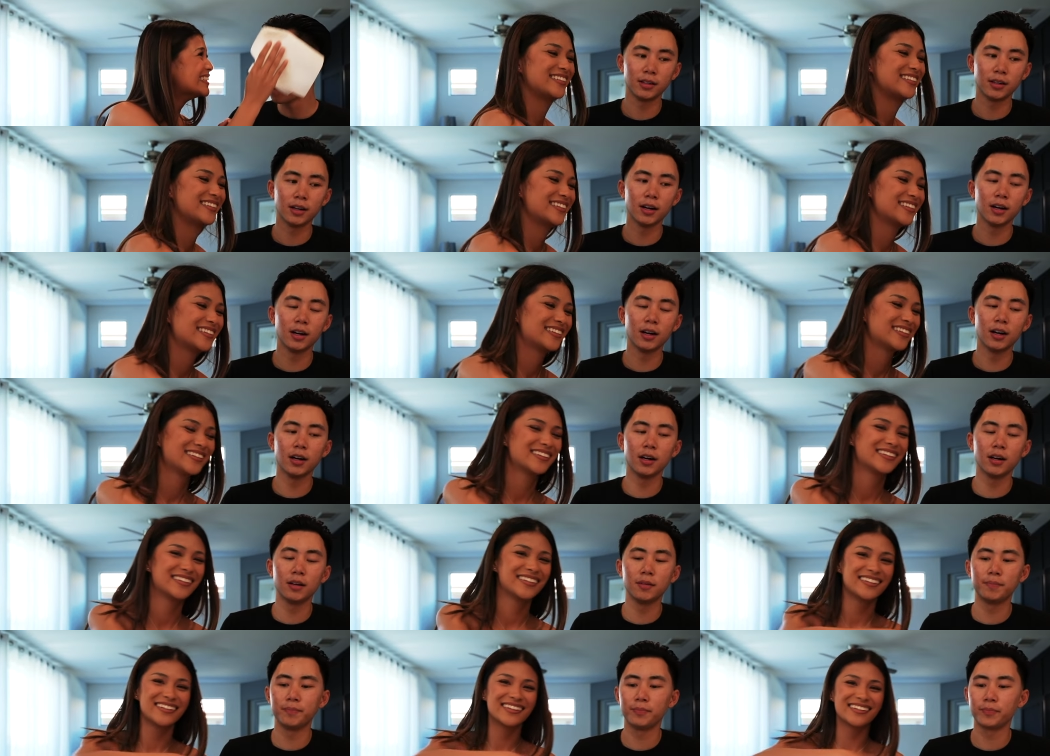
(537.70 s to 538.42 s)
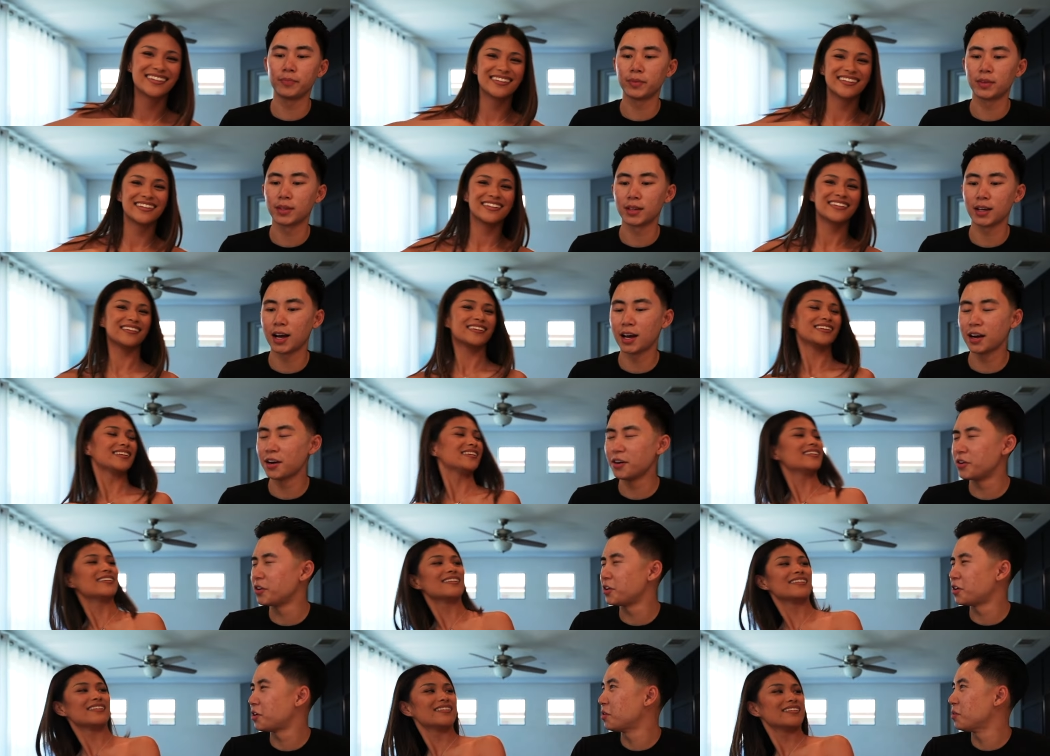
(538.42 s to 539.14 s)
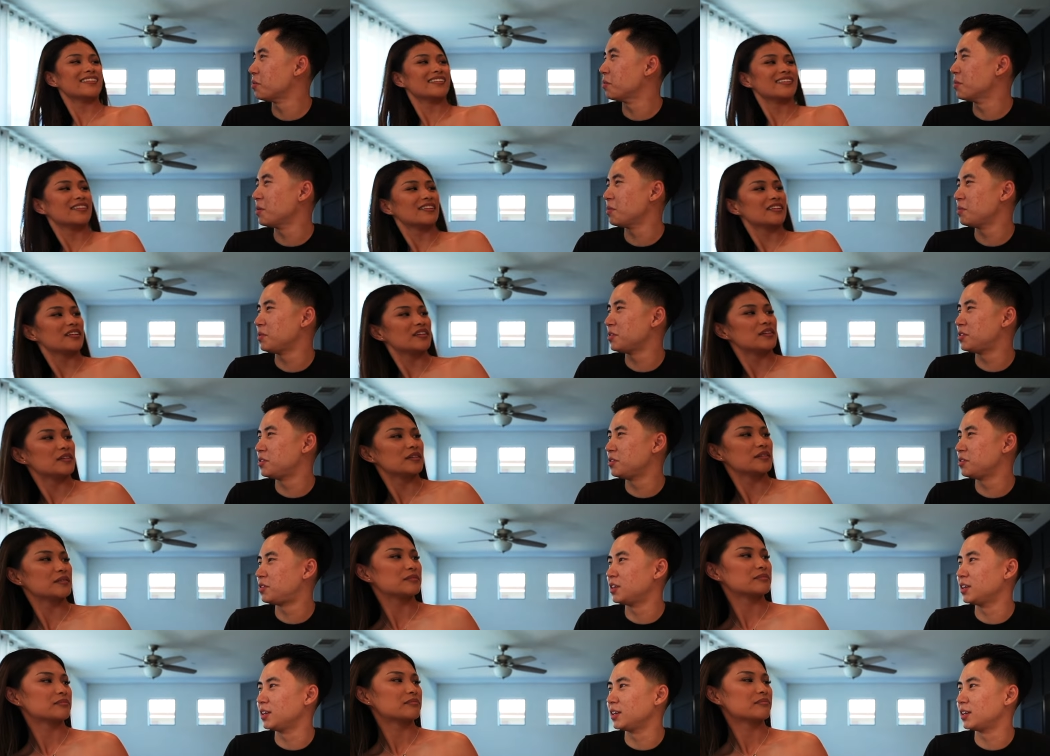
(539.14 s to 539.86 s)
Speaker 1: Um, I don't know. What would
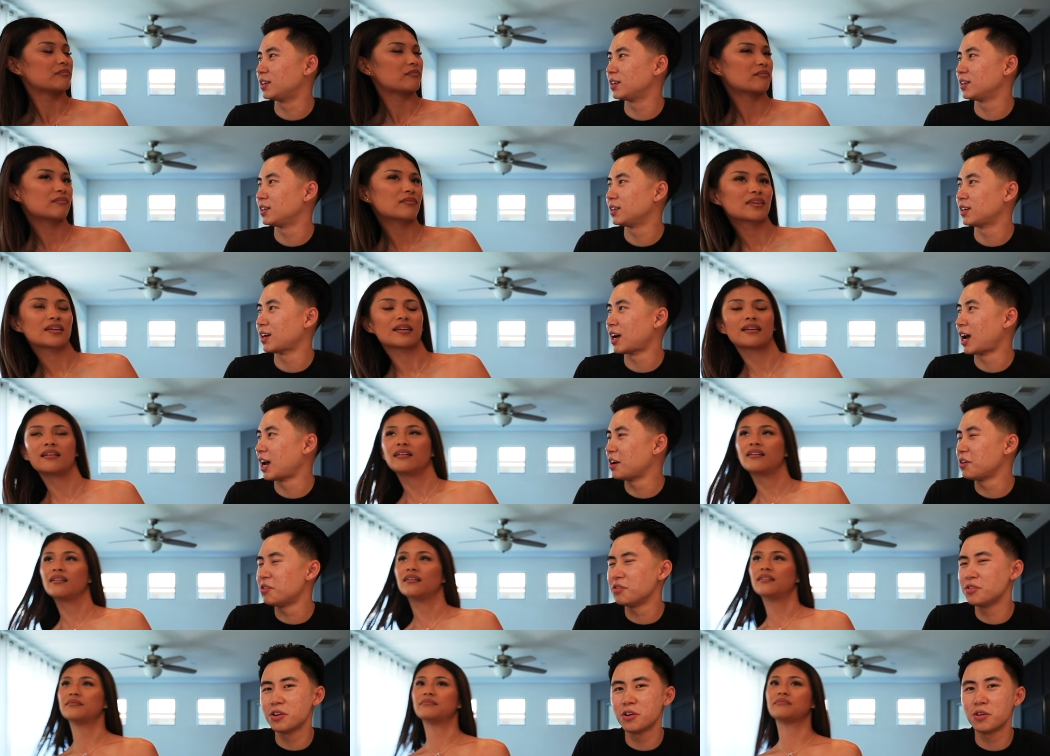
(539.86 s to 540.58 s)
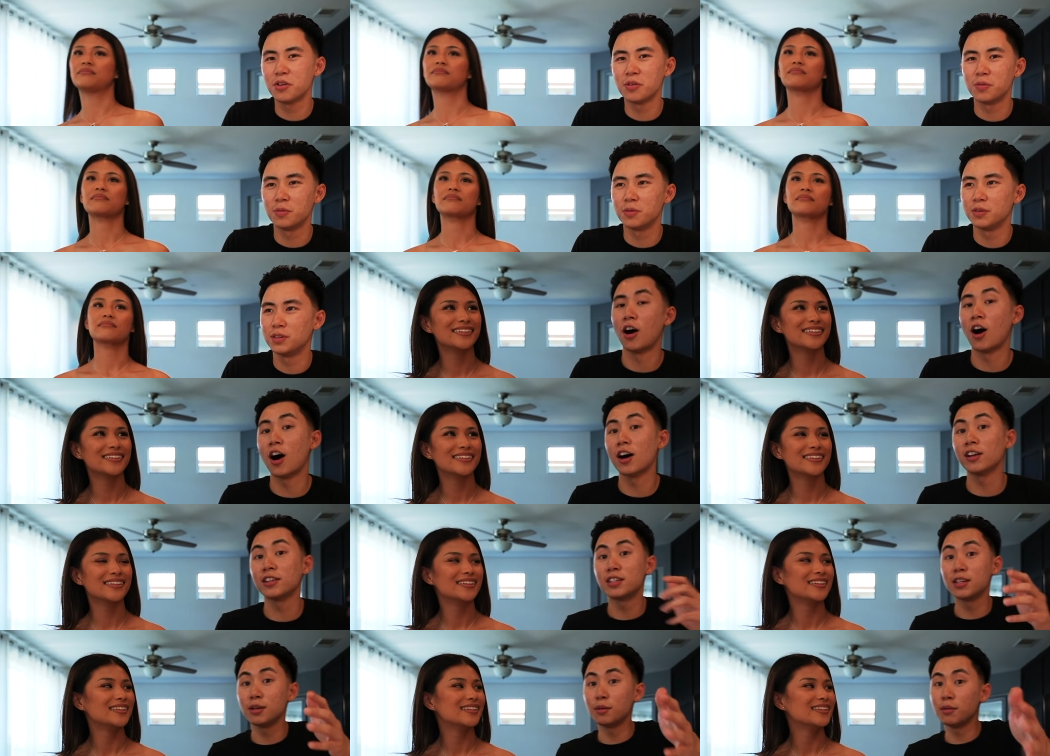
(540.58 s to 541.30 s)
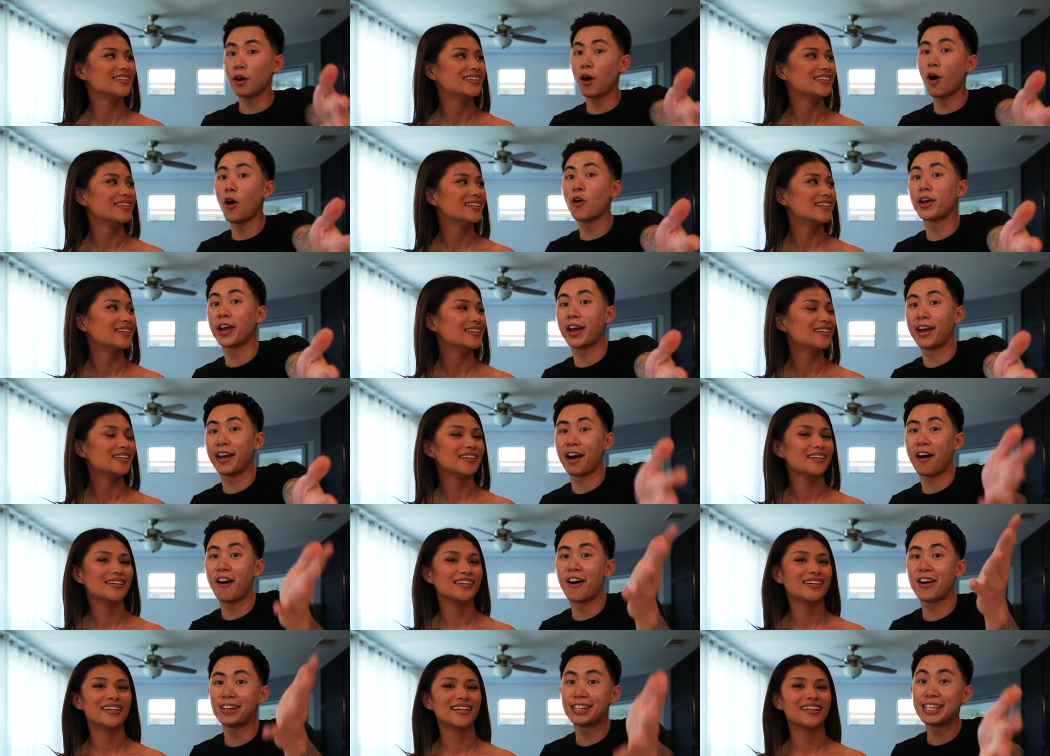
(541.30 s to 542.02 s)
you think? I don't know. Haunted, okay,
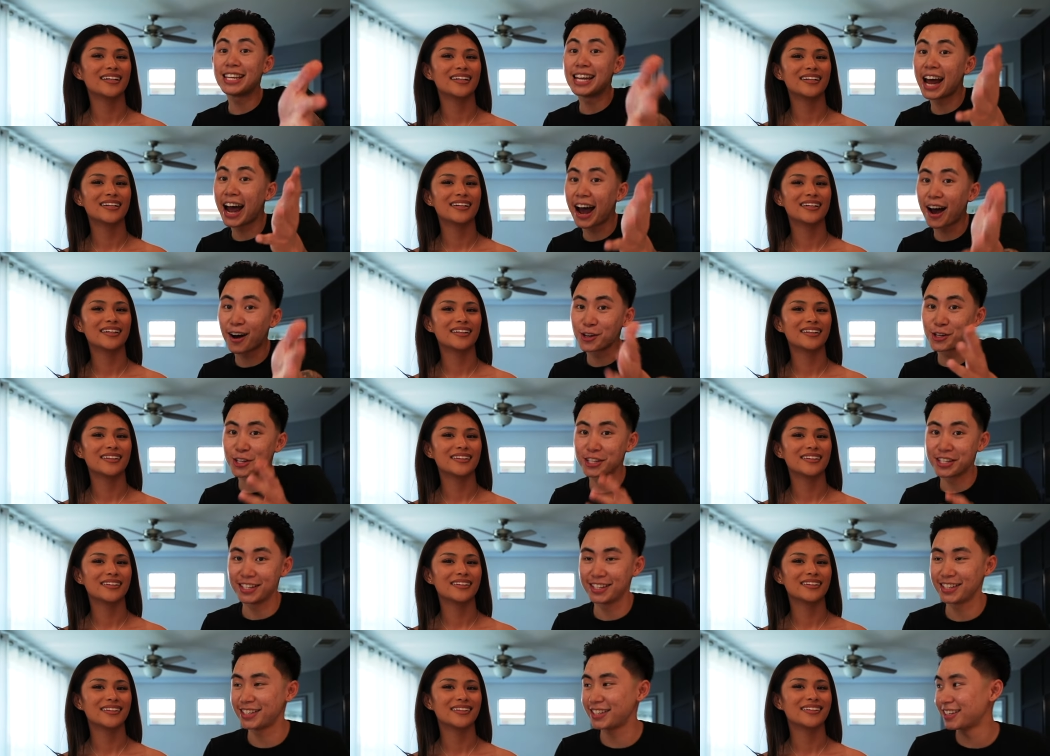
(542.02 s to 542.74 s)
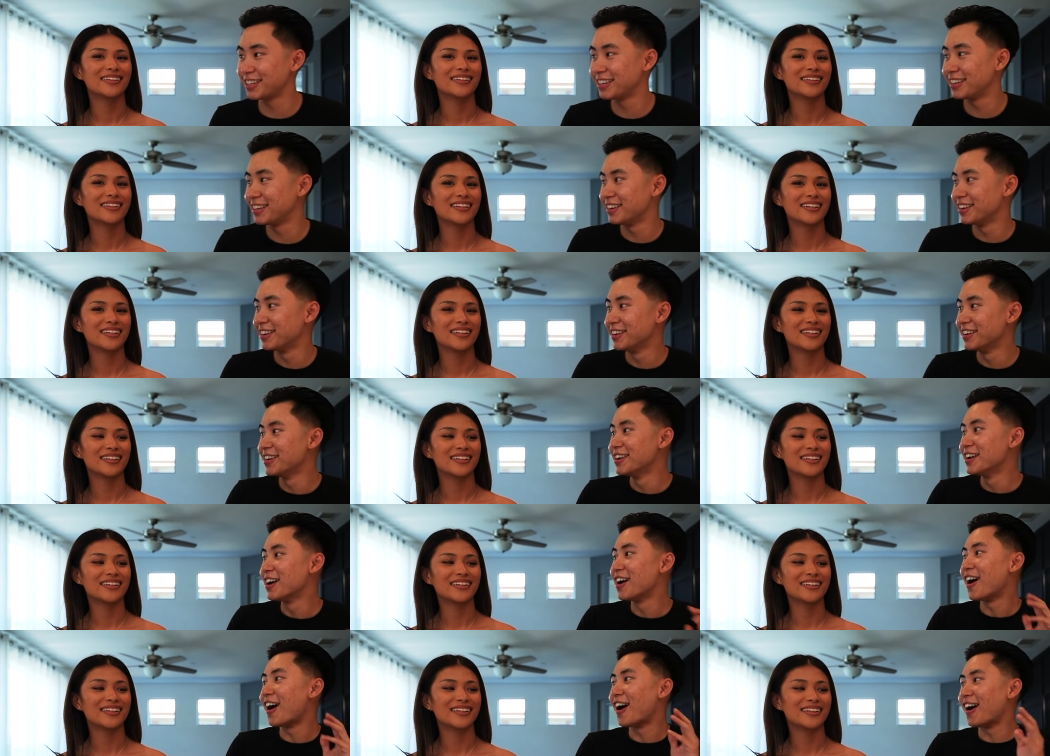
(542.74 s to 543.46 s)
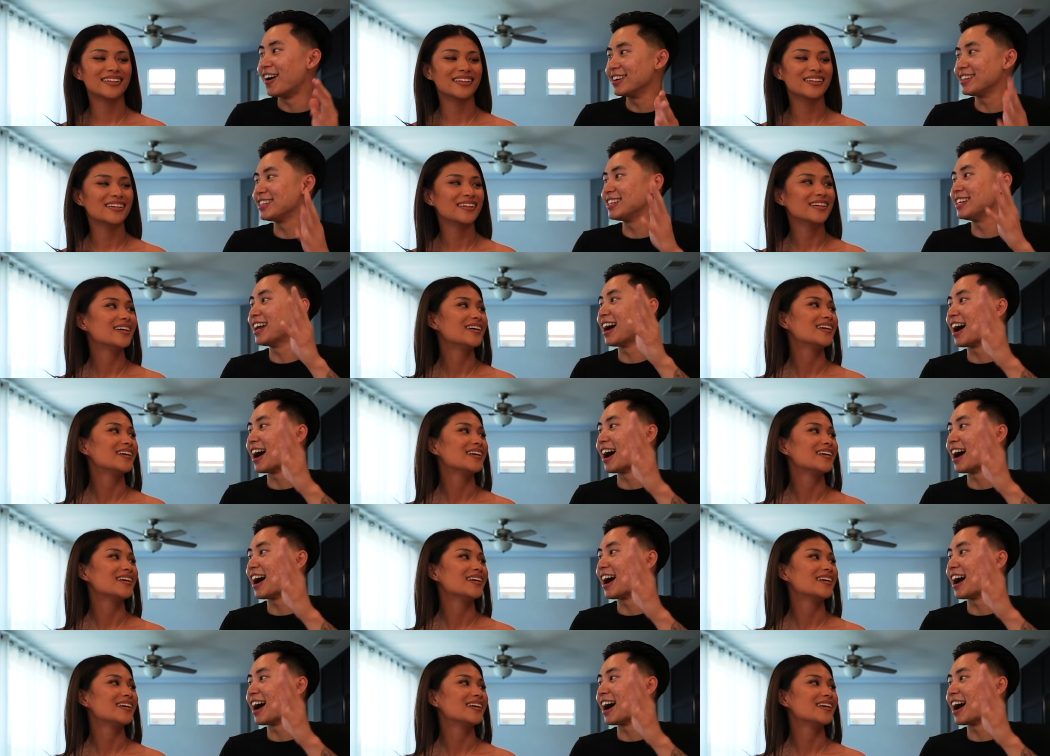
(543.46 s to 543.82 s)
haunted houses. Haunted